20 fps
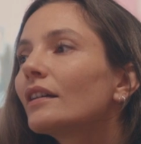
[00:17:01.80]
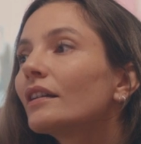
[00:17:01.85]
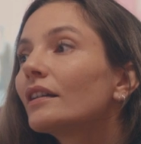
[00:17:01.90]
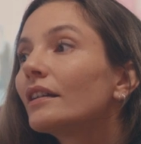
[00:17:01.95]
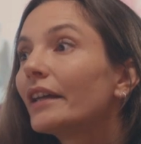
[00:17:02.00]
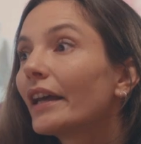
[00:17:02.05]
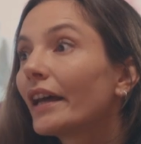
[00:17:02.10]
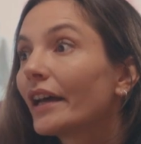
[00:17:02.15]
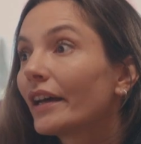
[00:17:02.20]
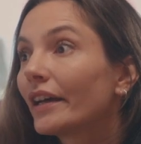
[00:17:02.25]

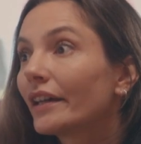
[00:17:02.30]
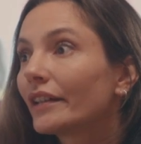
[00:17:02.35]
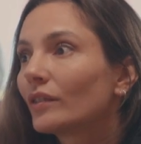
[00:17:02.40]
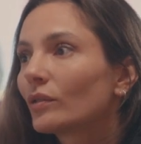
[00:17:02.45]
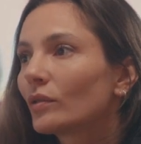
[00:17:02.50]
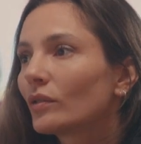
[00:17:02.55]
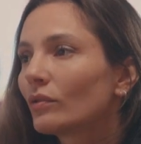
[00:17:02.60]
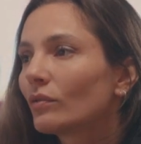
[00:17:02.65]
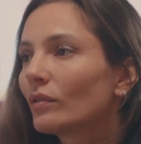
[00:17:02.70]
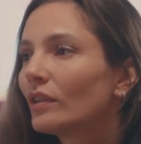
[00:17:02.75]
Yeah,
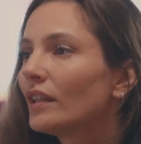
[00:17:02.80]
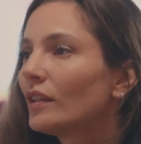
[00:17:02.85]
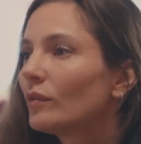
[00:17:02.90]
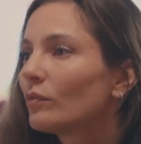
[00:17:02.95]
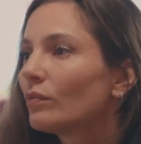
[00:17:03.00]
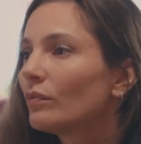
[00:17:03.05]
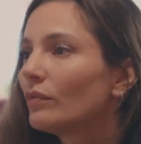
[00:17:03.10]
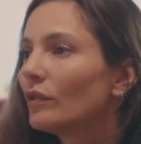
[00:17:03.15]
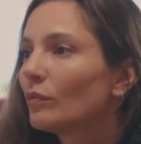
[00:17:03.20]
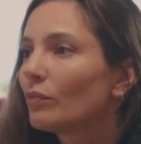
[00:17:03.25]
it was
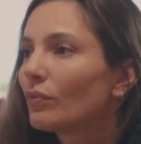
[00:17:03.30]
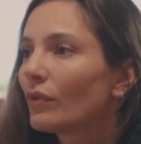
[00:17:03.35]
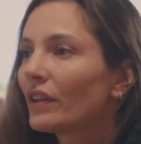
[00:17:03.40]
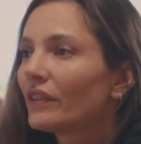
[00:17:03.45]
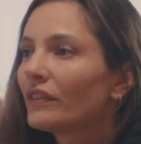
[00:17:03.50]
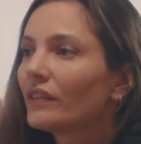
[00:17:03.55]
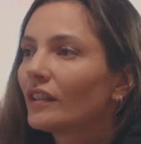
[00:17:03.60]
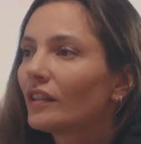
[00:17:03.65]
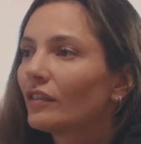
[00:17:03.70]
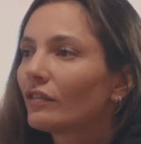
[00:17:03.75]
really
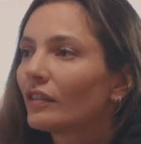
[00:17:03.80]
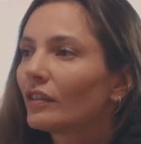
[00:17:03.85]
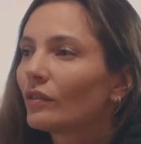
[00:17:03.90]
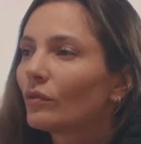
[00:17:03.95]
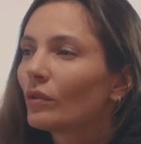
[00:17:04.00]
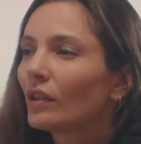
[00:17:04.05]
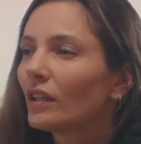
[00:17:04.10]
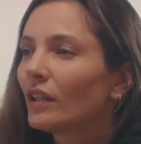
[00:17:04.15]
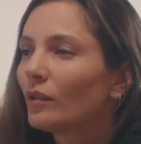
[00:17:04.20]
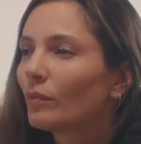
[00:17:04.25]
impressive and
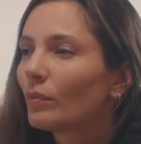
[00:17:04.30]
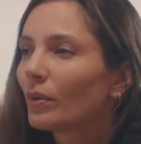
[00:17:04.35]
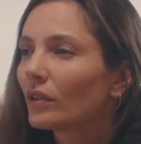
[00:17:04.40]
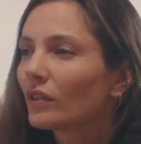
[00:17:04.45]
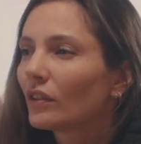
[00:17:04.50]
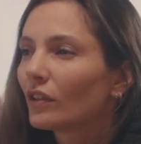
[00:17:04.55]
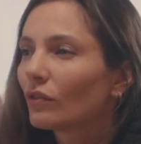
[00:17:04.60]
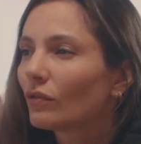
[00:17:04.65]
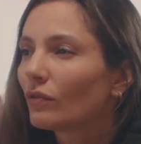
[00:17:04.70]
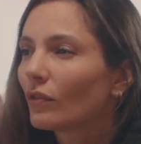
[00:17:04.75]
really
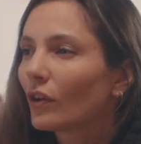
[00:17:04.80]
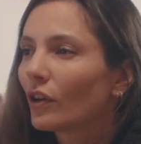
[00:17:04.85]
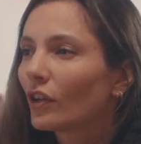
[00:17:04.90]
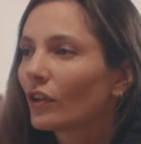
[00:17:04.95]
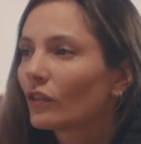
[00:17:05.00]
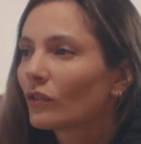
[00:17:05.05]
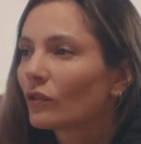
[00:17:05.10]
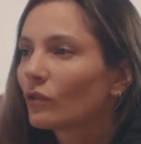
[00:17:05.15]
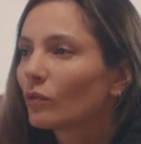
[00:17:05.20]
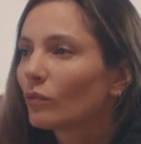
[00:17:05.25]
important for
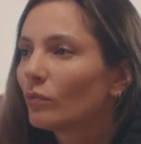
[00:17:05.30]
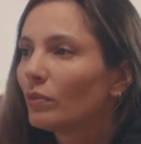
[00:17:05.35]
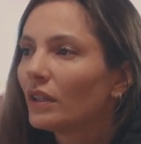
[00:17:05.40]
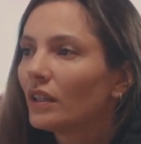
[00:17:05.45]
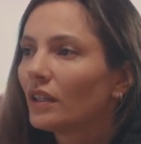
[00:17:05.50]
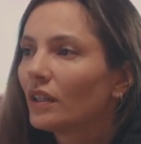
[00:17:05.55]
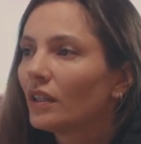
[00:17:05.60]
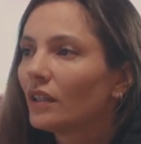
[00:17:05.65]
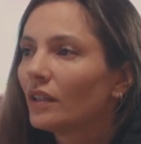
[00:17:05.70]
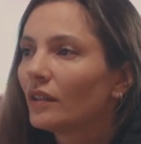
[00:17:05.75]
us to
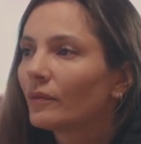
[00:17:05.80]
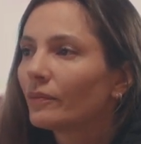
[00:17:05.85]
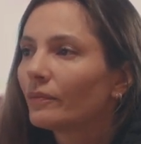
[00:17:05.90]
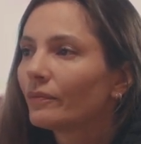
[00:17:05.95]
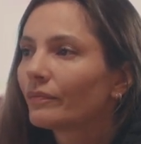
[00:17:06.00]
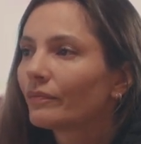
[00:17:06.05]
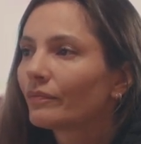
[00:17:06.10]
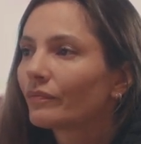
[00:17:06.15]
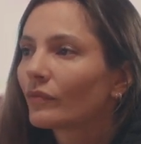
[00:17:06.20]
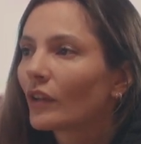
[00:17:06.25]

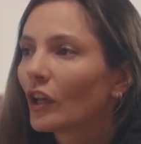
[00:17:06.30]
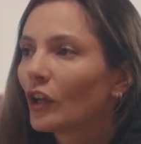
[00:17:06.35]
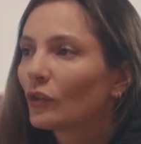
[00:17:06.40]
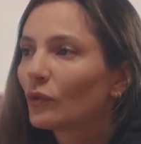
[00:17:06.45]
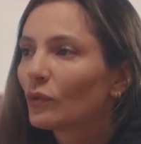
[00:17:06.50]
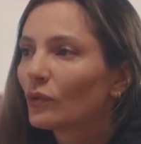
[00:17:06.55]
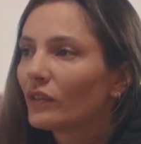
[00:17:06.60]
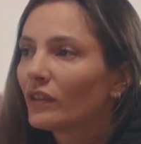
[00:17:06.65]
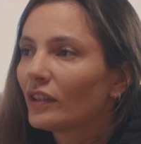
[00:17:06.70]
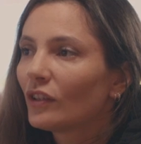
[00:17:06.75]

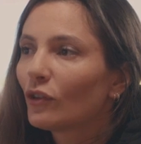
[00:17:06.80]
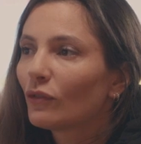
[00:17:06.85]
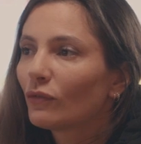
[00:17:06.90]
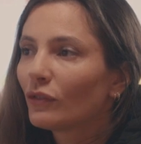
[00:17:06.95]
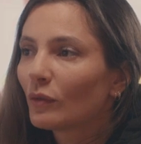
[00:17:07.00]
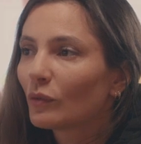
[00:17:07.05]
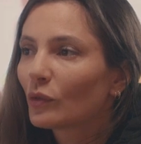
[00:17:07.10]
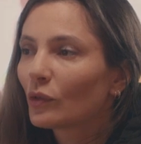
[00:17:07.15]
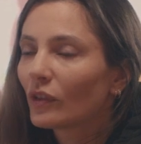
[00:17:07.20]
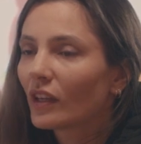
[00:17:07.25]
see the
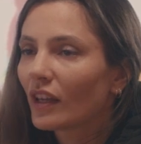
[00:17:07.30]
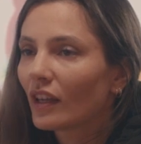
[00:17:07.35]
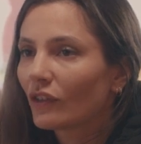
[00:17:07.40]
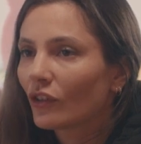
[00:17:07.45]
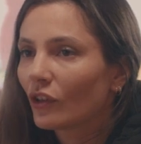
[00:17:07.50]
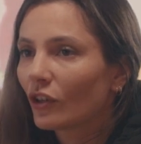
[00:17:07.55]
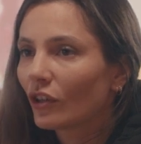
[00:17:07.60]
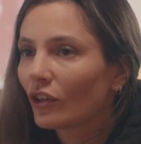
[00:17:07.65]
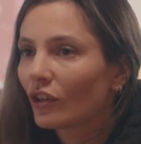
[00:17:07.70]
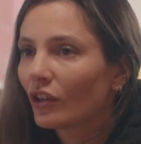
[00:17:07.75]
film
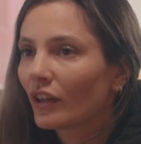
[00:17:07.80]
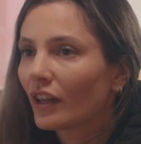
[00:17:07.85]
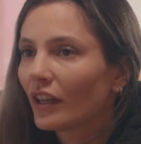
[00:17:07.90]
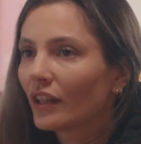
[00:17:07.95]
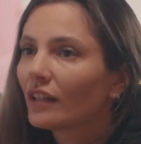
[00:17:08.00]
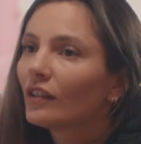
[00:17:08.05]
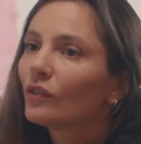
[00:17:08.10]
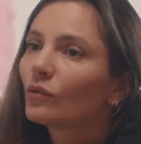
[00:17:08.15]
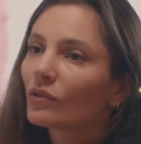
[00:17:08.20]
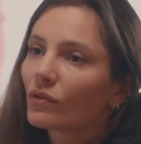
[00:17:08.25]
together.
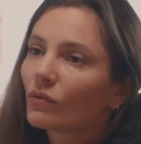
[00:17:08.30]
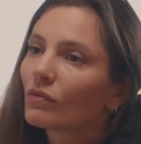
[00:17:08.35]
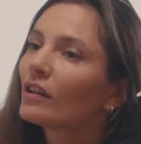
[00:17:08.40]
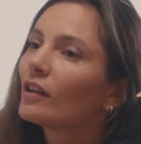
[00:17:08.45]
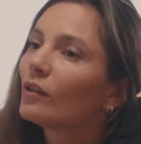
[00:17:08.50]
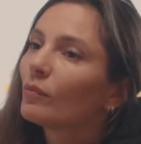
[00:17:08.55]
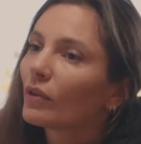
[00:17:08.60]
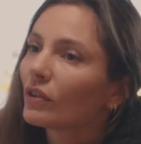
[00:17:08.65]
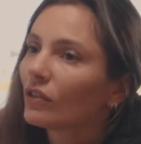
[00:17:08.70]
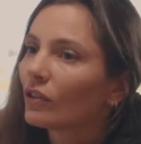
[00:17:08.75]
And it was
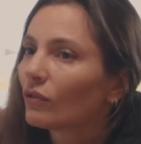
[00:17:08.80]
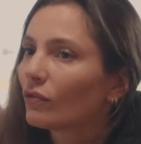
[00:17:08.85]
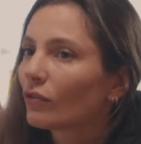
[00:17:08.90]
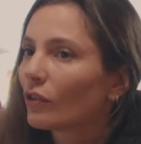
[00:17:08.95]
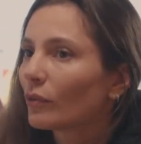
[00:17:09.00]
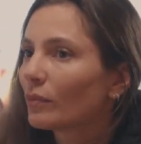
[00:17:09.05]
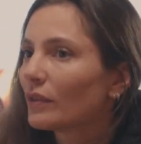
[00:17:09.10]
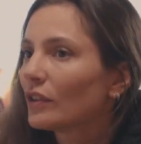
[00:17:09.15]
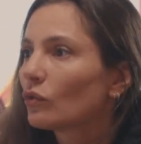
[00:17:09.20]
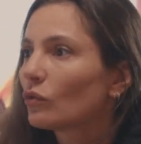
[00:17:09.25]
really important
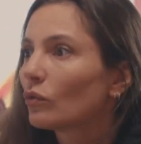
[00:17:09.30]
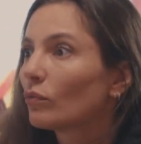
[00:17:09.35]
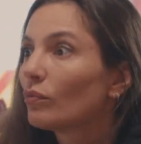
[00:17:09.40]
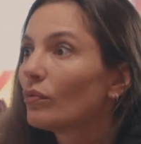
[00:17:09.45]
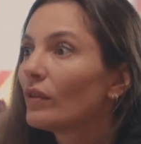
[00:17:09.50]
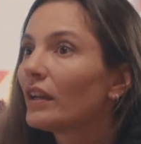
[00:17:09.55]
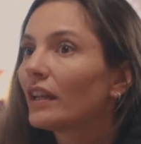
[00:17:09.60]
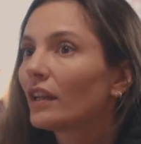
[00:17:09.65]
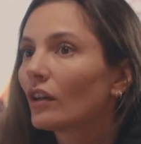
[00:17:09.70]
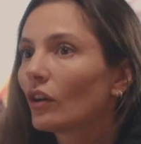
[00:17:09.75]
for me to
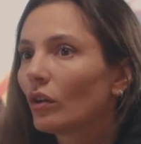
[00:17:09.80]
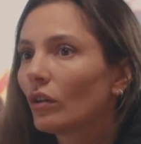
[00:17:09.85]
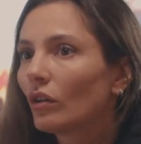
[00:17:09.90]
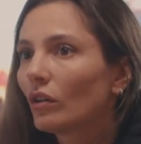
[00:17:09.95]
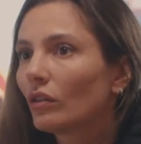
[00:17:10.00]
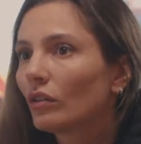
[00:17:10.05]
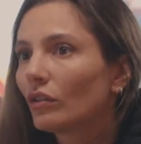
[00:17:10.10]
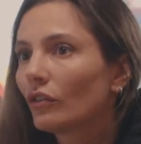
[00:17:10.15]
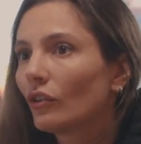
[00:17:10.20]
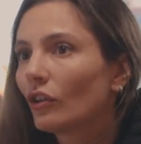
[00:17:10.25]
bring
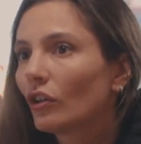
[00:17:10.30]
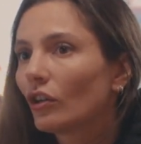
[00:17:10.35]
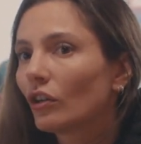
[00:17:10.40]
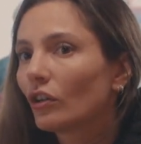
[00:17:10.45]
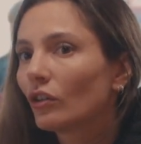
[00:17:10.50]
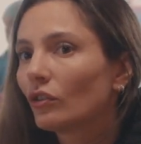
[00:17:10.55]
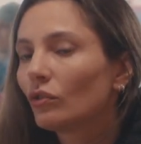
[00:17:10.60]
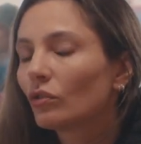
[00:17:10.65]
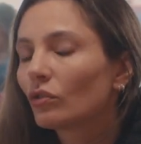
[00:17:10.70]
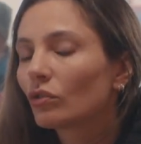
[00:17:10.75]
all
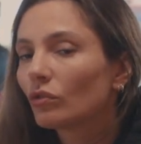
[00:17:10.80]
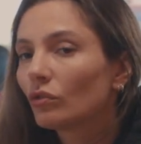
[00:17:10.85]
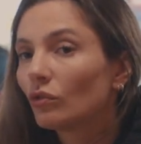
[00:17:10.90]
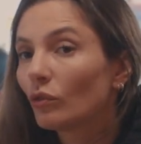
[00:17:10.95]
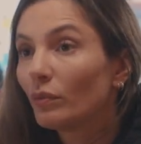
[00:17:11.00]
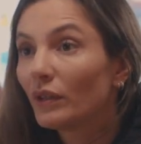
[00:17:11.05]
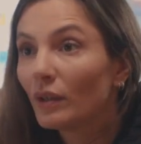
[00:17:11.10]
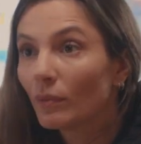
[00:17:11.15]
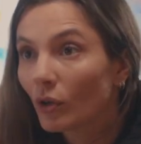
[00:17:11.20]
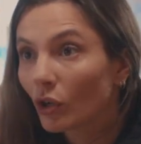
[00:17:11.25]
the
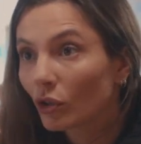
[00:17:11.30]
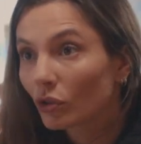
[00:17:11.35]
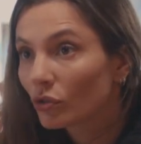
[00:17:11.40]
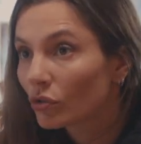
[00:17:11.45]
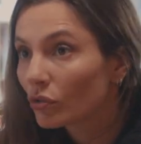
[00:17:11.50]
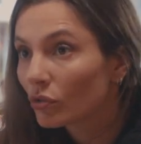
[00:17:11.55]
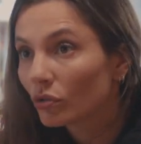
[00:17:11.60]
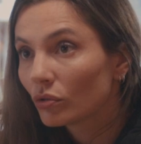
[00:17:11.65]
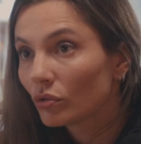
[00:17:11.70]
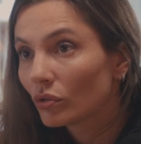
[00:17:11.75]
Biban
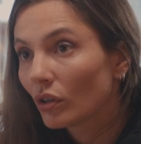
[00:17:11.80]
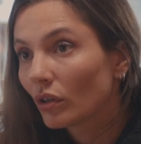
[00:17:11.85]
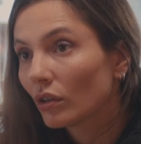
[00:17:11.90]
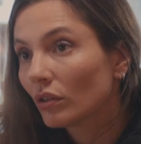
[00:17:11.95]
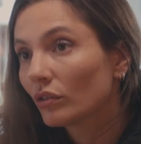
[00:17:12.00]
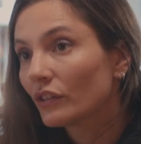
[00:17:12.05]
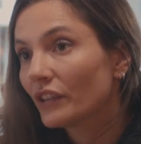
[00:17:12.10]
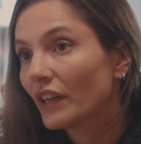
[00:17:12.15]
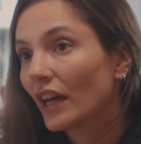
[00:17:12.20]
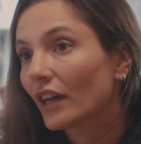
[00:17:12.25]
crew,
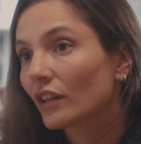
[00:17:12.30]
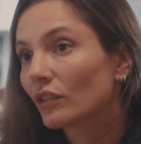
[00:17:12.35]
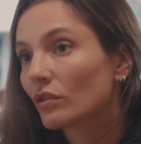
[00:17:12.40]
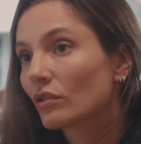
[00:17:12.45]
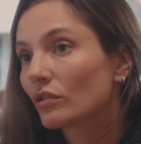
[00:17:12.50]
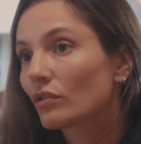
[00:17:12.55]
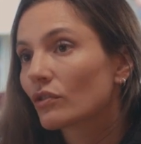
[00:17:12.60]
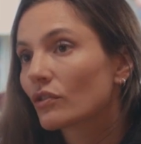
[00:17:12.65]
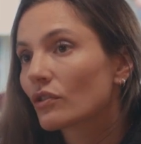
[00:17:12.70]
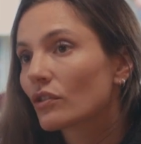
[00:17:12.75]
all the
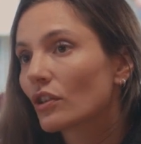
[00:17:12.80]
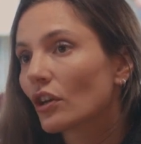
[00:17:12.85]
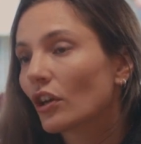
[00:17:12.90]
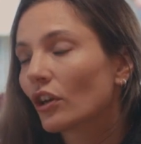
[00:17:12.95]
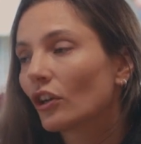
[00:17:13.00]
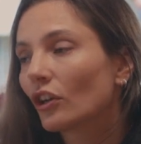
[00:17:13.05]
actors